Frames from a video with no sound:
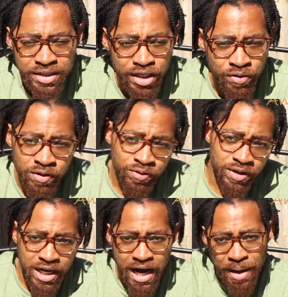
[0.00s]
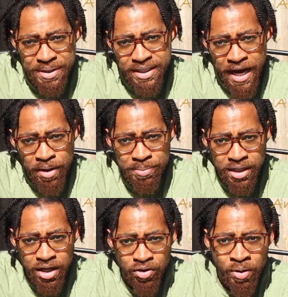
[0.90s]
feel free to comment down
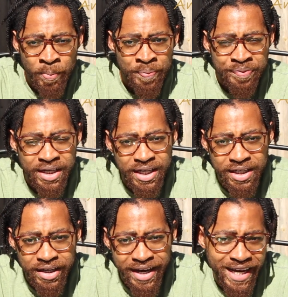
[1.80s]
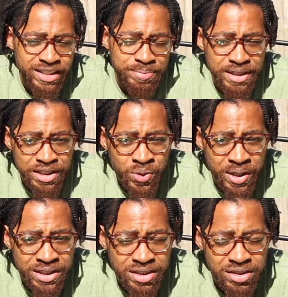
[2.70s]
below and ask me any
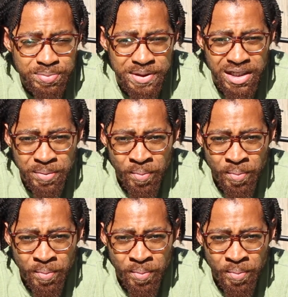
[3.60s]
questions. But